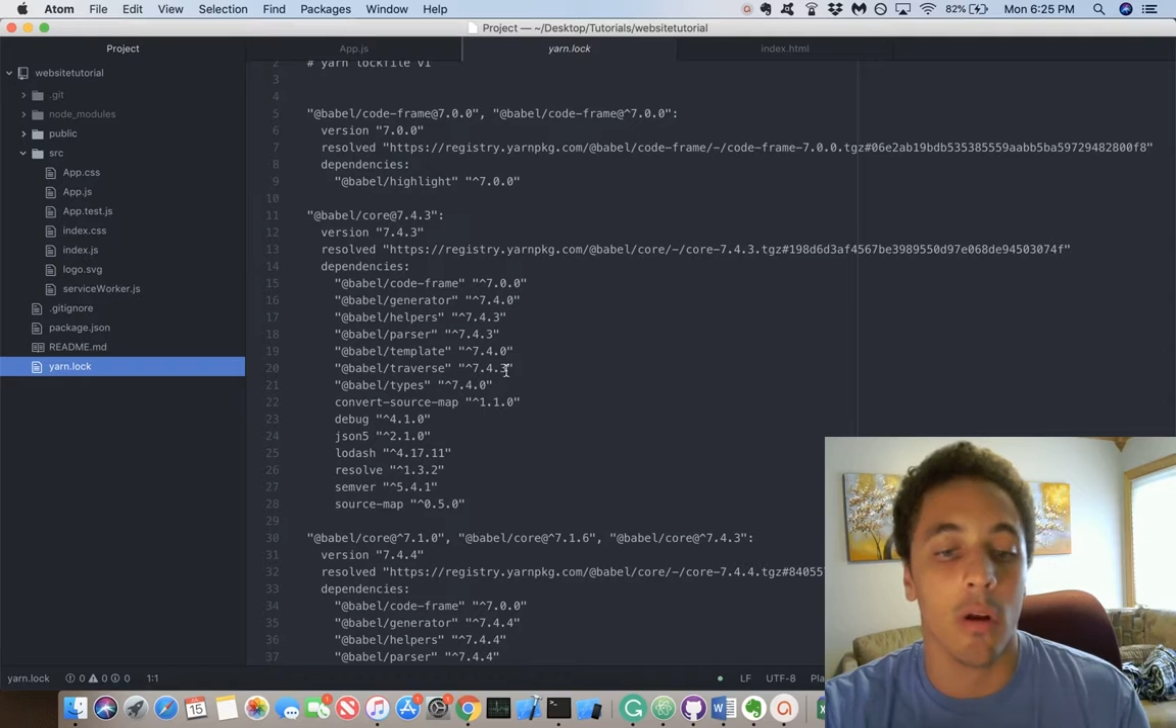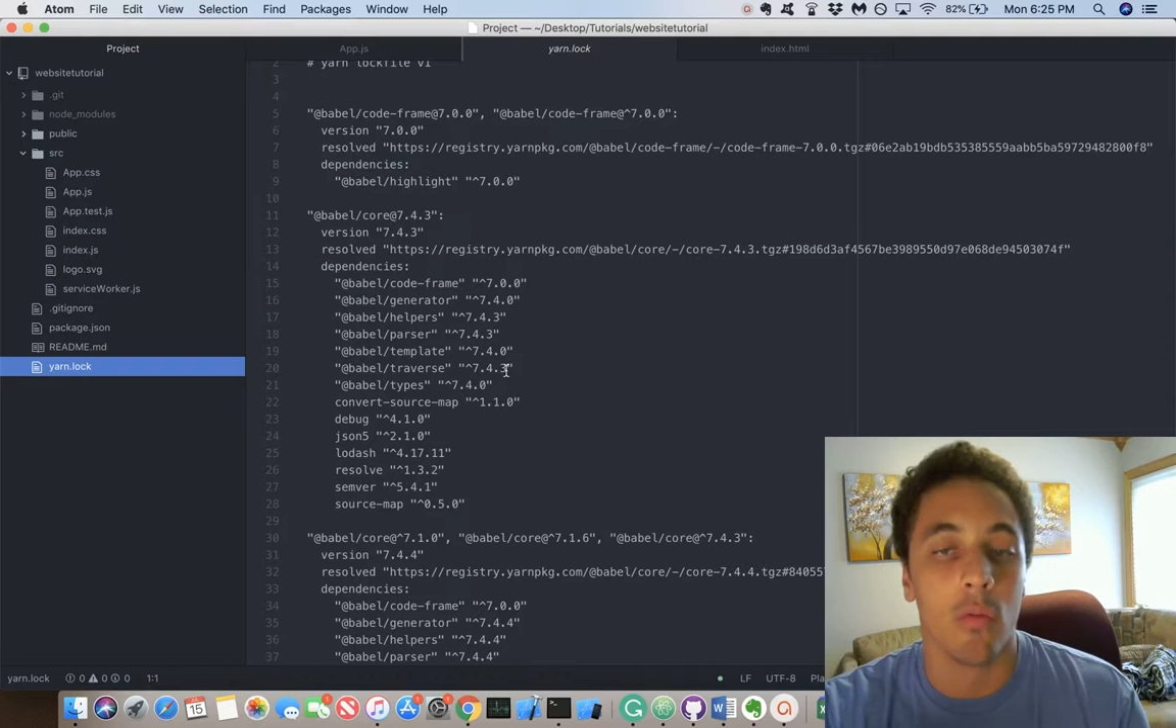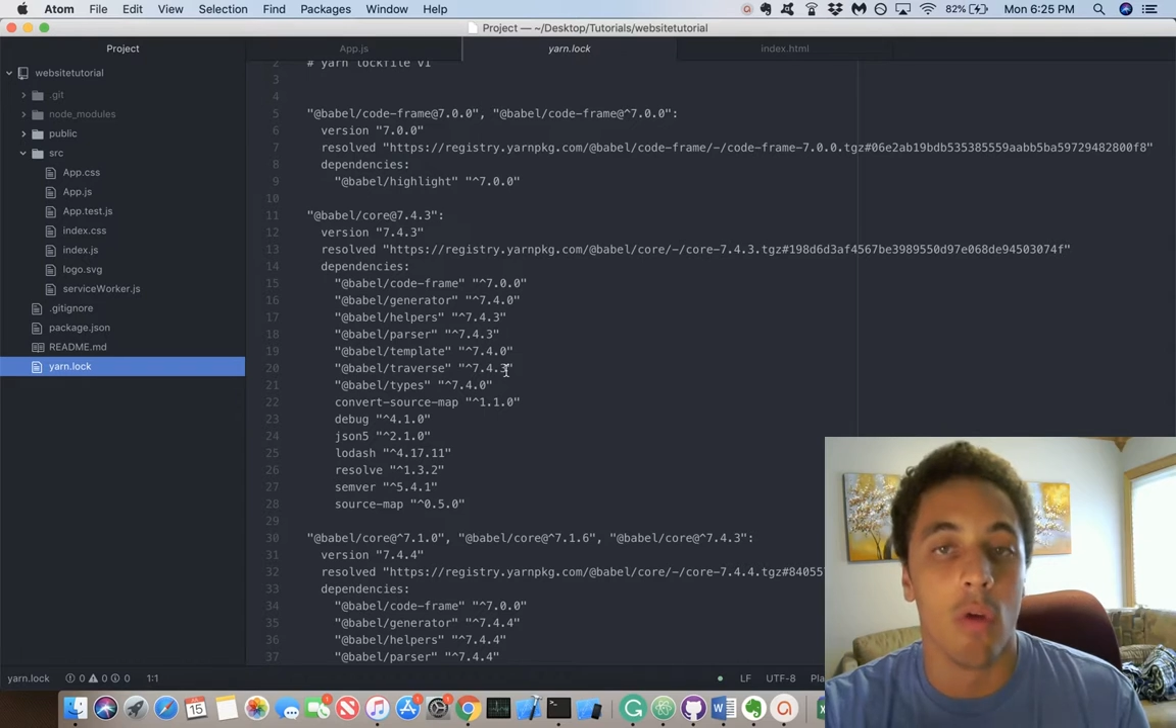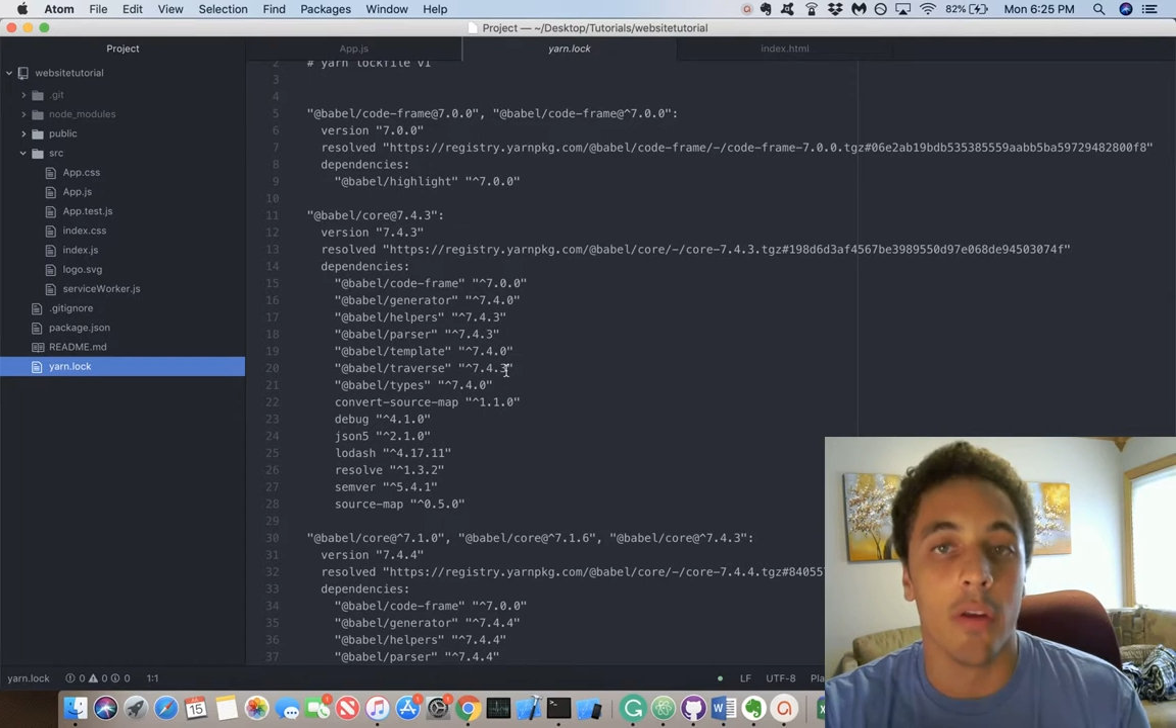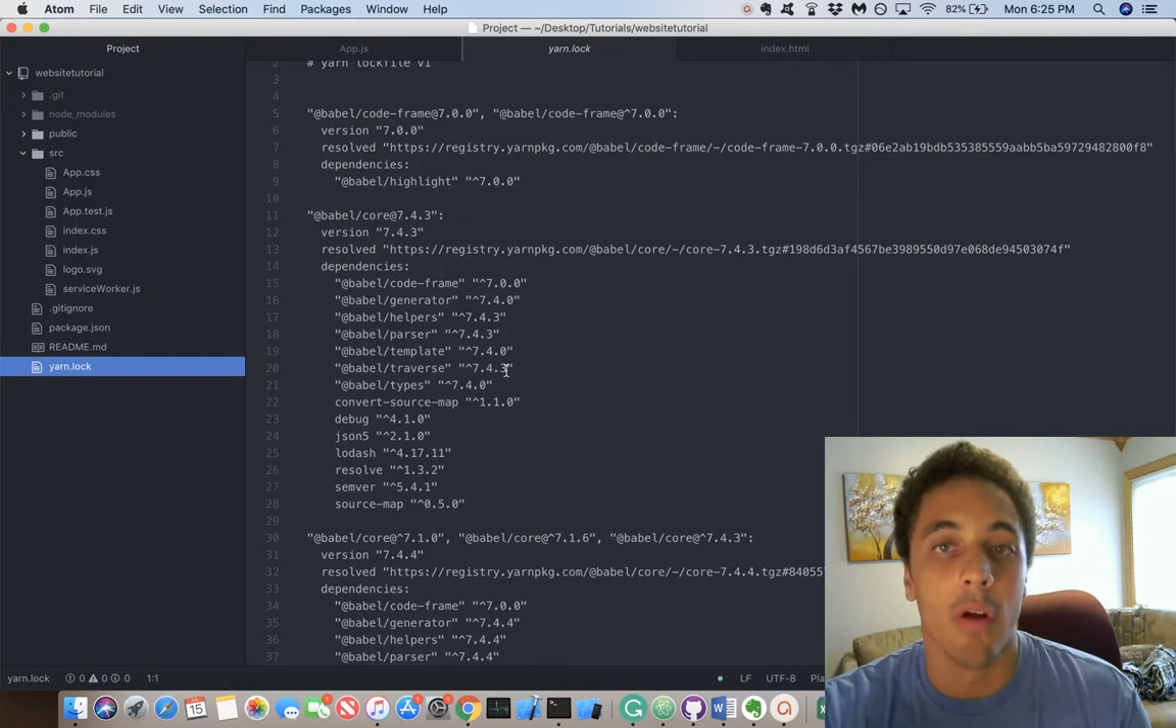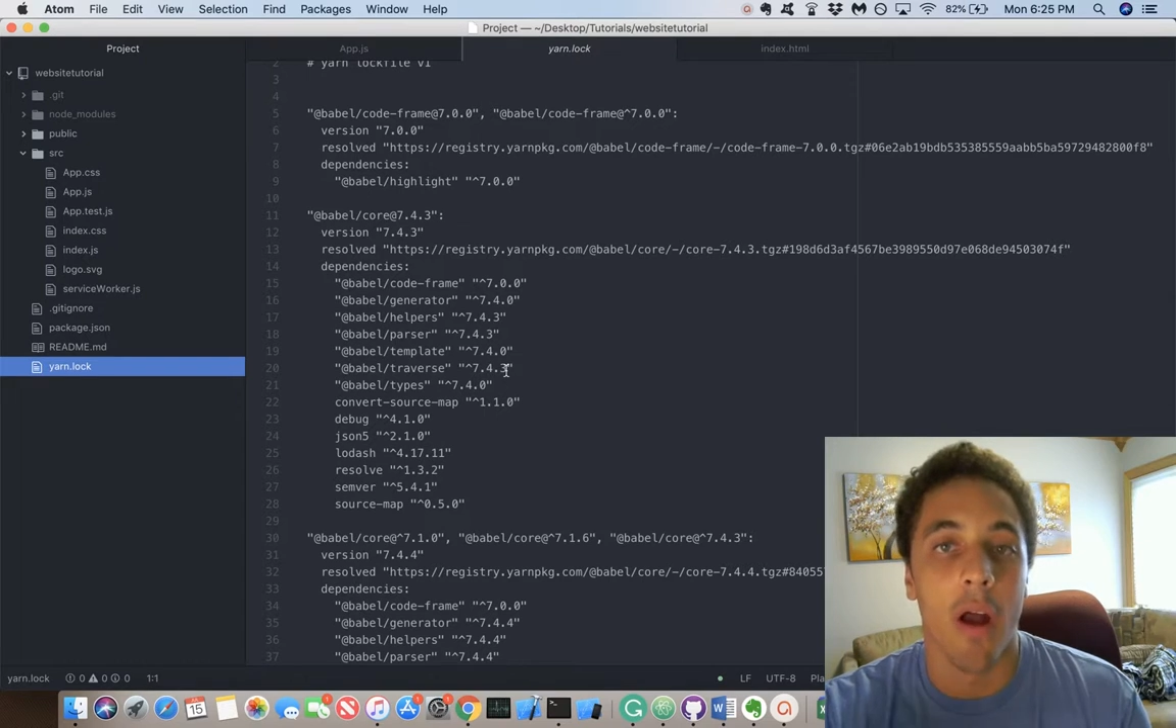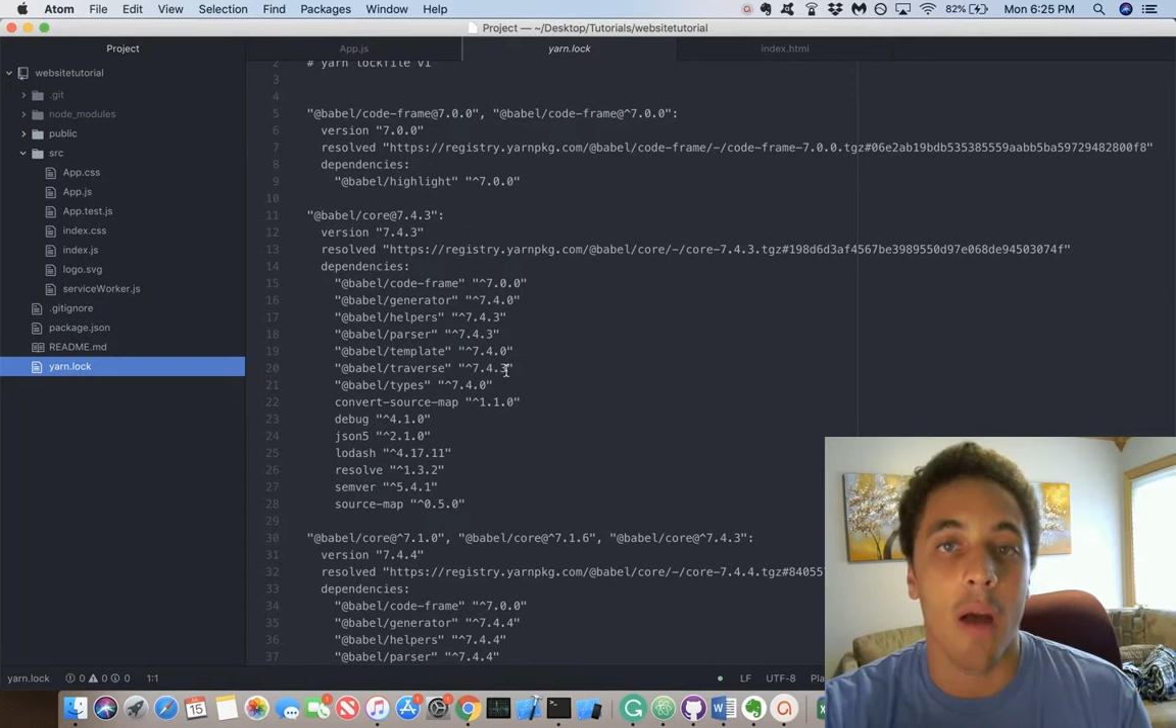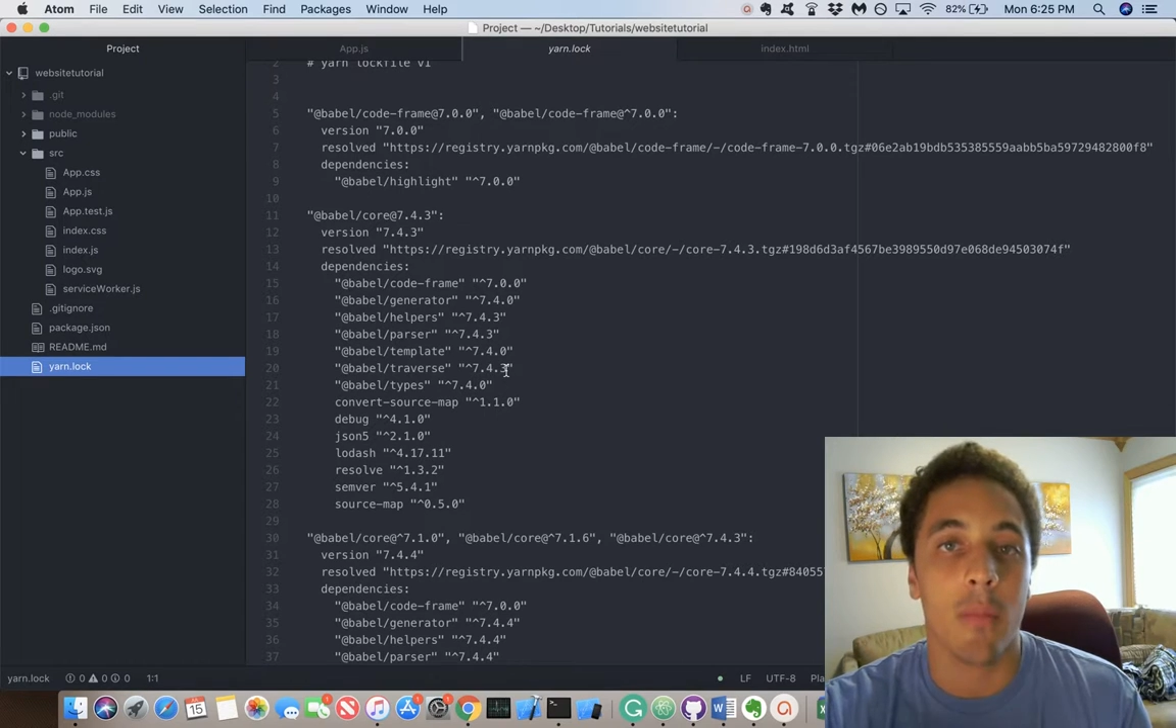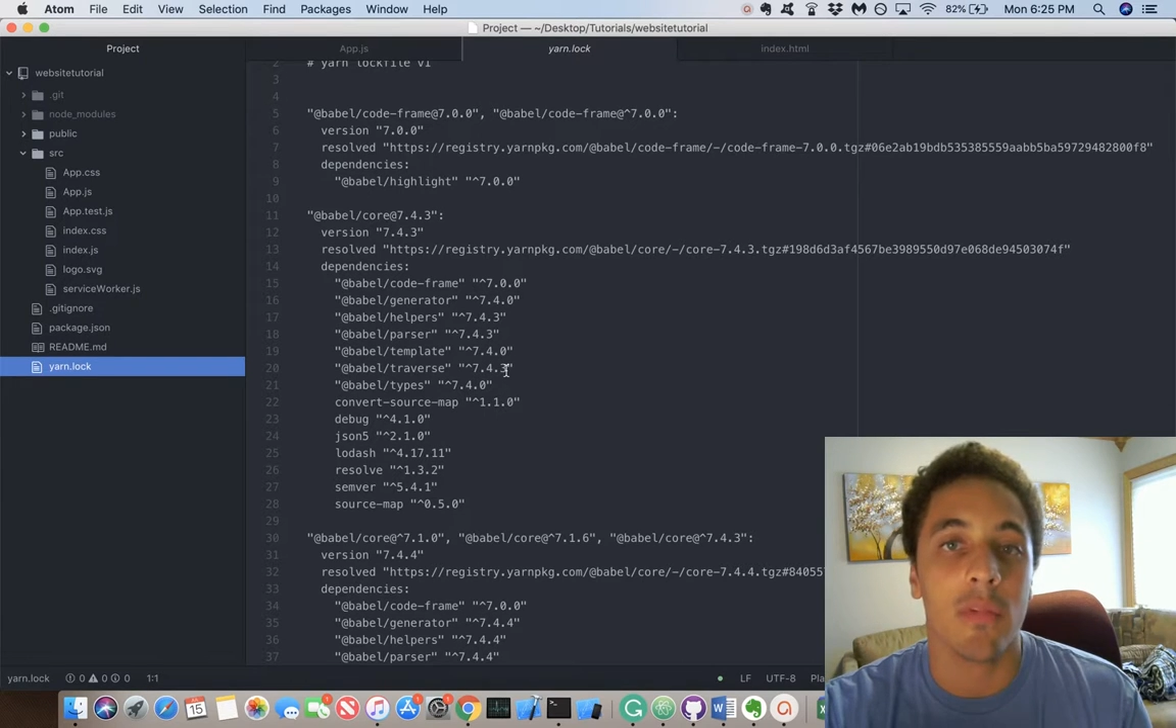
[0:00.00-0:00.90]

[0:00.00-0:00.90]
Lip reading: run your app.